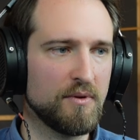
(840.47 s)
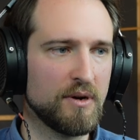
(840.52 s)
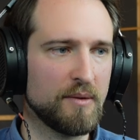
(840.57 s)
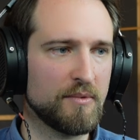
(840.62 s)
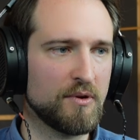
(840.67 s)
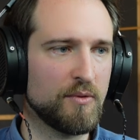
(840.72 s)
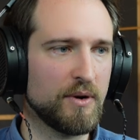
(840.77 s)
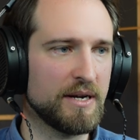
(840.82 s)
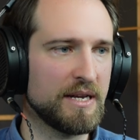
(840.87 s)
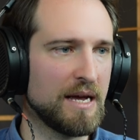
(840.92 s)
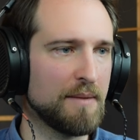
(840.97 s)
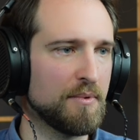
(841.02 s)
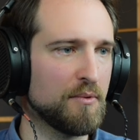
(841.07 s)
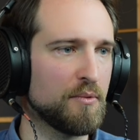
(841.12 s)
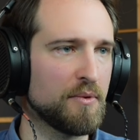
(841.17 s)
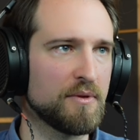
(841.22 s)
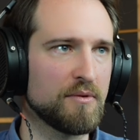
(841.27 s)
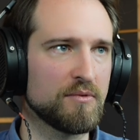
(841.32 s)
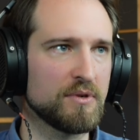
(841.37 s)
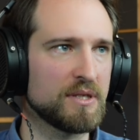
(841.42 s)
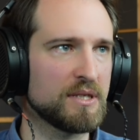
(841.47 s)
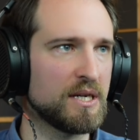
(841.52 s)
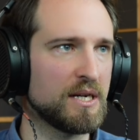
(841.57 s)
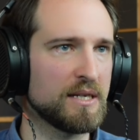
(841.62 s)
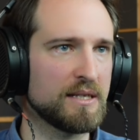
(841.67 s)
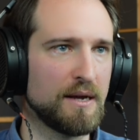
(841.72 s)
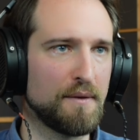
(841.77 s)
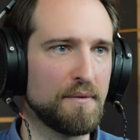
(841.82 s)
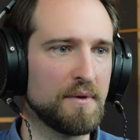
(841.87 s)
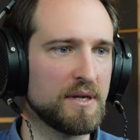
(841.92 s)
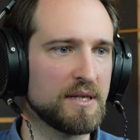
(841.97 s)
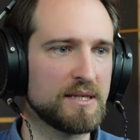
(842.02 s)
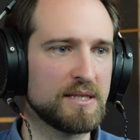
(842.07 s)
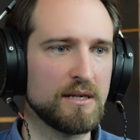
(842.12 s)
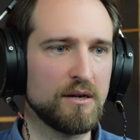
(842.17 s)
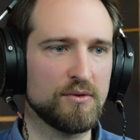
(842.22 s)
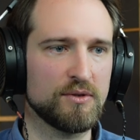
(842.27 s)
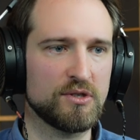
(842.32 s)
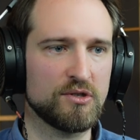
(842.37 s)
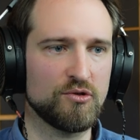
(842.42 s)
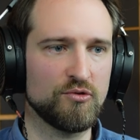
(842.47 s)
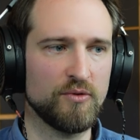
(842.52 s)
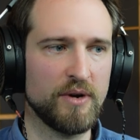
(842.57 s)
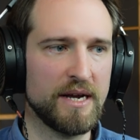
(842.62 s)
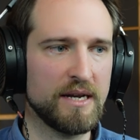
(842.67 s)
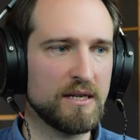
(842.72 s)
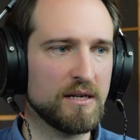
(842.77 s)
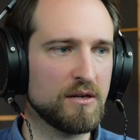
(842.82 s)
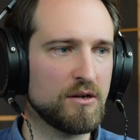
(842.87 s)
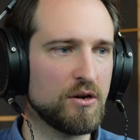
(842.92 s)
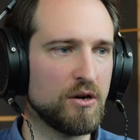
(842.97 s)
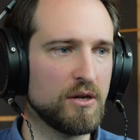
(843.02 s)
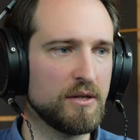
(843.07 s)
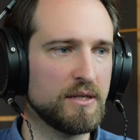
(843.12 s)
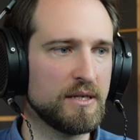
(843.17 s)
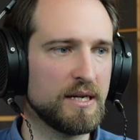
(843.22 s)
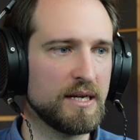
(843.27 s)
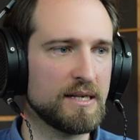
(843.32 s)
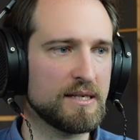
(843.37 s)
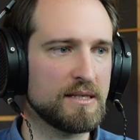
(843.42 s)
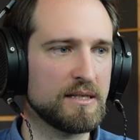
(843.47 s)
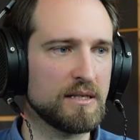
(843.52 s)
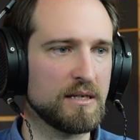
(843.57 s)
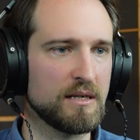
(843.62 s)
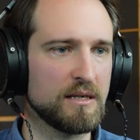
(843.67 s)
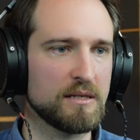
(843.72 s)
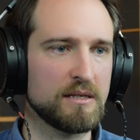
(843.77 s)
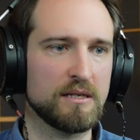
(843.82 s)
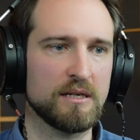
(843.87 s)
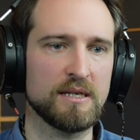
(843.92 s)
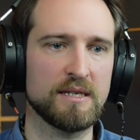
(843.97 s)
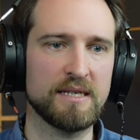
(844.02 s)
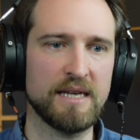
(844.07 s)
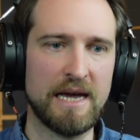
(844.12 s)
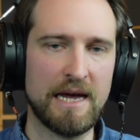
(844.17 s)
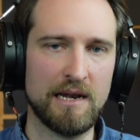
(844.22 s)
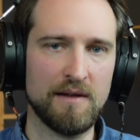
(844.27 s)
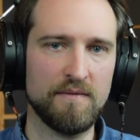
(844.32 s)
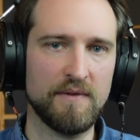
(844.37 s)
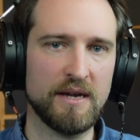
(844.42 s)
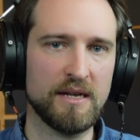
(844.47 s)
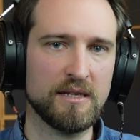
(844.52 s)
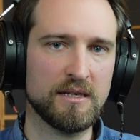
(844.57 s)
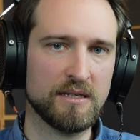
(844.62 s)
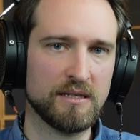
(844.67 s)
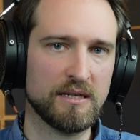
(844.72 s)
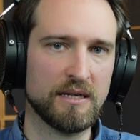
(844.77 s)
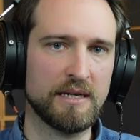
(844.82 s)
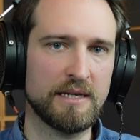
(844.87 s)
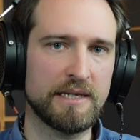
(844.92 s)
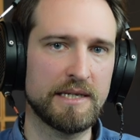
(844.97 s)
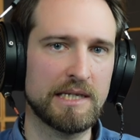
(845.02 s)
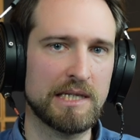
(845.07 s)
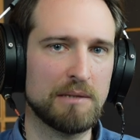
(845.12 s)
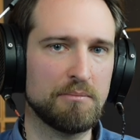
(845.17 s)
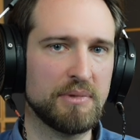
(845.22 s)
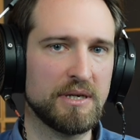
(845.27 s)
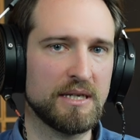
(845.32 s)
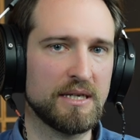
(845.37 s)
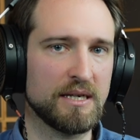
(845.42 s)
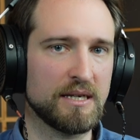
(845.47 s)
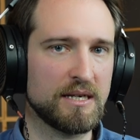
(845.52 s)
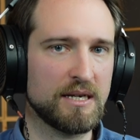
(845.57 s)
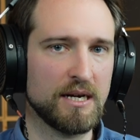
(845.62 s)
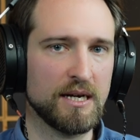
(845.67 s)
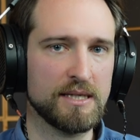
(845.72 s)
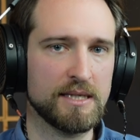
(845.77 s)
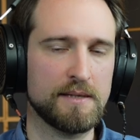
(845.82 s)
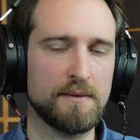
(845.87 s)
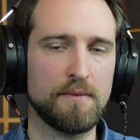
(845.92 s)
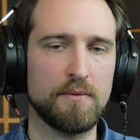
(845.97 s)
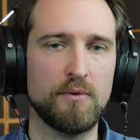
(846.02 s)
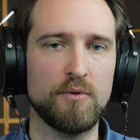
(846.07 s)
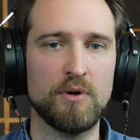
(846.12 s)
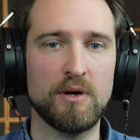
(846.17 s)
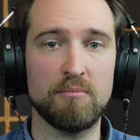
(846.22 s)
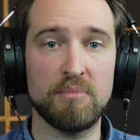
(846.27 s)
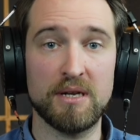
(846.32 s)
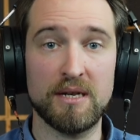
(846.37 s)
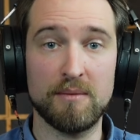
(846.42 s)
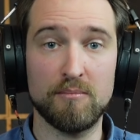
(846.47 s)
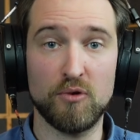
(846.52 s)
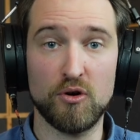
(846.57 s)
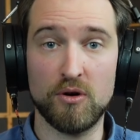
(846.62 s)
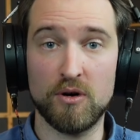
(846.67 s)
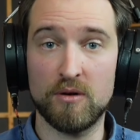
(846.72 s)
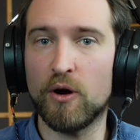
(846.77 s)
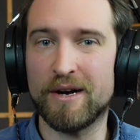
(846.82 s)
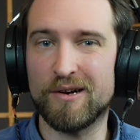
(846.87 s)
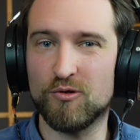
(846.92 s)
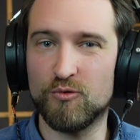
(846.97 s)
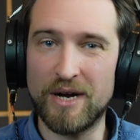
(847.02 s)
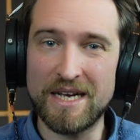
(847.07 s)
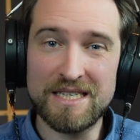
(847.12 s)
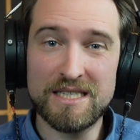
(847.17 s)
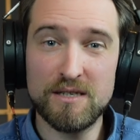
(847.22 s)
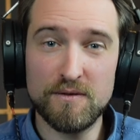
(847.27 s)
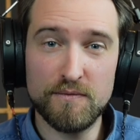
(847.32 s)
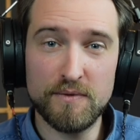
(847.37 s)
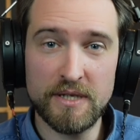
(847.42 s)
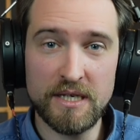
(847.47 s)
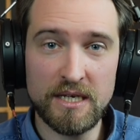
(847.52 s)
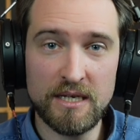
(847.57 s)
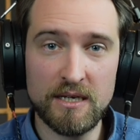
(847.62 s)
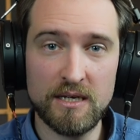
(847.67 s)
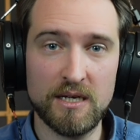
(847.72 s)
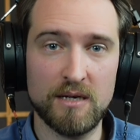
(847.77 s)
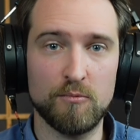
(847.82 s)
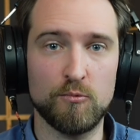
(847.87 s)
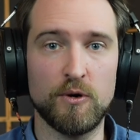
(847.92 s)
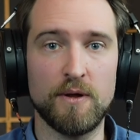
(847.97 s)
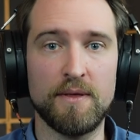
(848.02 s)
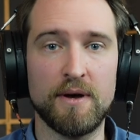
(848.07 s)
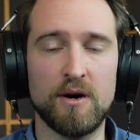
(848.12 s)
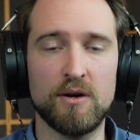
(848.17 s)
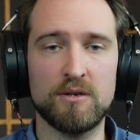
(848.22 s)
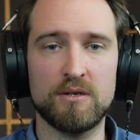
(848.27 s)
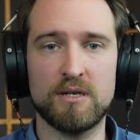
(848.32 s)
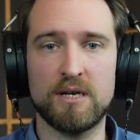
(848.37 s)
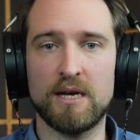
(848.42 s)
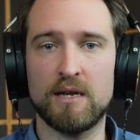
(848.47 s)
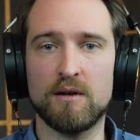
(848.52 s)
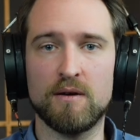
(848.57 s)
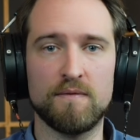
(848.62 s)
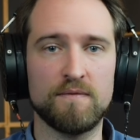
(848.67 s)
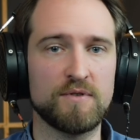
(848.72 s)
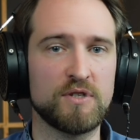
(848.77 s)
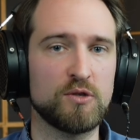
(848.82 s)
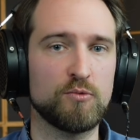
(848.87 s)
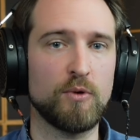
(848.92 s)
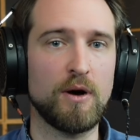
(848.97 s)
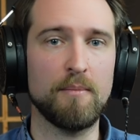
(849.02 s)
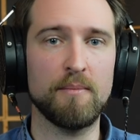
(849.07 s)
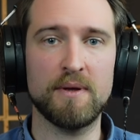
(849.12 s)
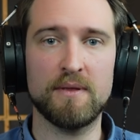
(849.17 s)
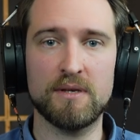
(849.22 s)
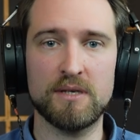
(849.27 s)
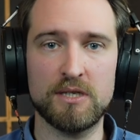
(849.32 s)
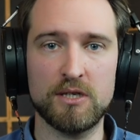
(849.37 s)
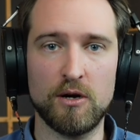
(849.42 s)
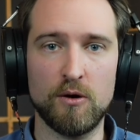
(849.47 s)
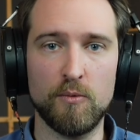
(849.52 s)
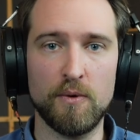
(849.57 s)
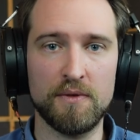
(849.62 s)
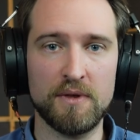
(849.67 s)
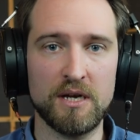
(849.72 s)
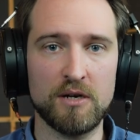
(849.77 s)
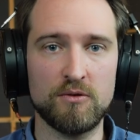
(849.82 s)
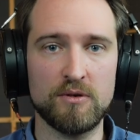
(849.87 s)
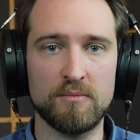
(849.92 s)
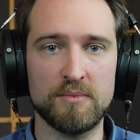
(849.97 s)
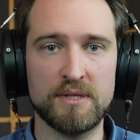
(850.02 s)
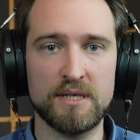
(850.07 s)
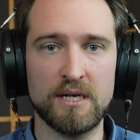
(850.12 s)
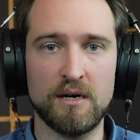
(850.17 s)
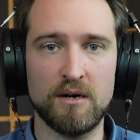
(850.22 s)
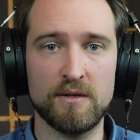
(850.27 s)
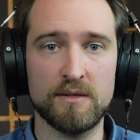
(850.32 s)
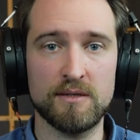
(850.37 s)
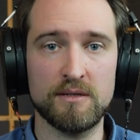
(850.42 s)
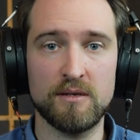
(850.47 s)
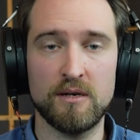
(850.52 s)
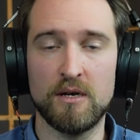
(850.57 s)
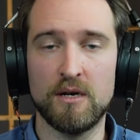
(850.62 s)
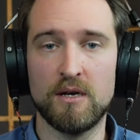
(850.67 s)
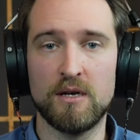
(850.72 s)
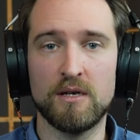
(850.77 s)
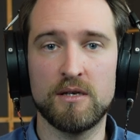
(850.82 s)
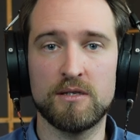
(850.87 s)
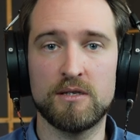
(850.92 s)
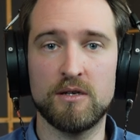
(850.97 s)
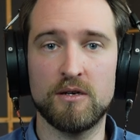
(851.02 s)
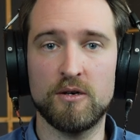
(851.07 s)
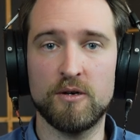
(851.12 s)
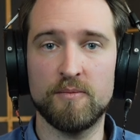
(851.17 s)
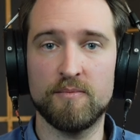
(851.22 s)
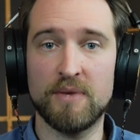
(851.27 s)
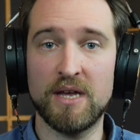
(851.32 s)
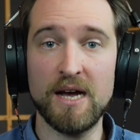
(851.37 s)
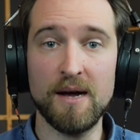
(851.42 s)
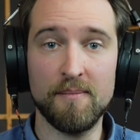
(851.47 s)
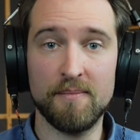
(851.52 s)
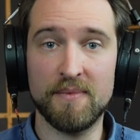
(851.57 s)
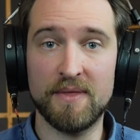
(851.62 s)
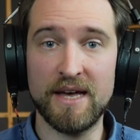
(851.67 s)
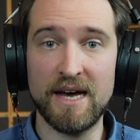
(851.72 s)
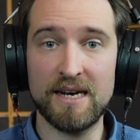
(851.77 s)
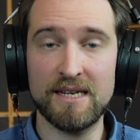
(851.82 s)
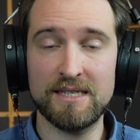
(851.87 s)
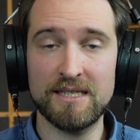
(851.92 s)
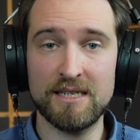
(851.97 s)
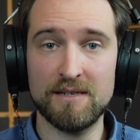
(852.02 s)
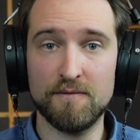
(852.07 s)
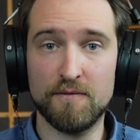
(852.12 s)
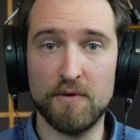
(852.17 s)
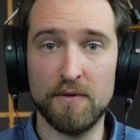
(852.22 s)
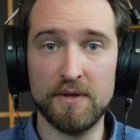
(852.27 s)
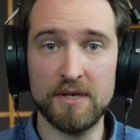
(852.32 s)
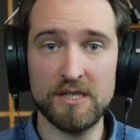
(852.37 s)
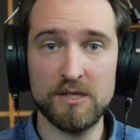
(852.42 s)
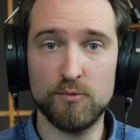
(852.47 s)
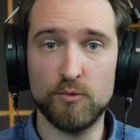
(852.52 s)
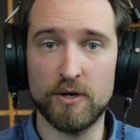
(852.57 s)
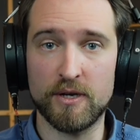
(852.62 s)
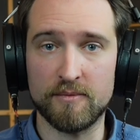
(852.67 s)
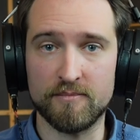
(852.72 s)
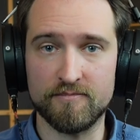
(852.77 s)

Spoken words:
I'm quite happy with the result. I think it sounds great in context. It is elevated a little bit. It cuts through a bit more aggressively without kind of swamping the song with kick drum sounds. So yeah, that is it for this one.